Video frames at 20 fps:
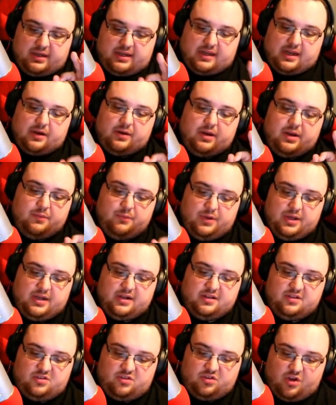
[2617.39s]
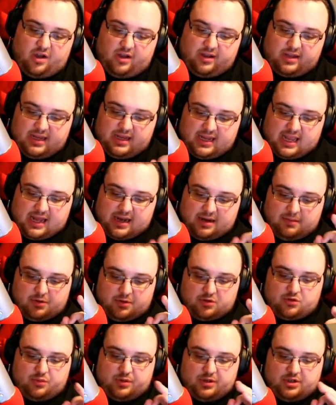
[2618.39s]
Gary Whitta's Talking
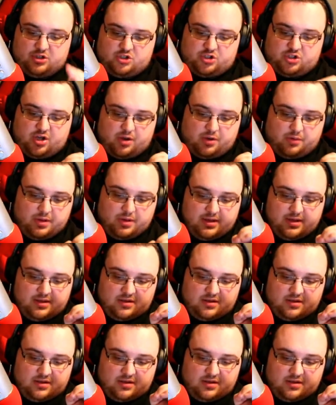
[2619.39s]
Animal Twitch show,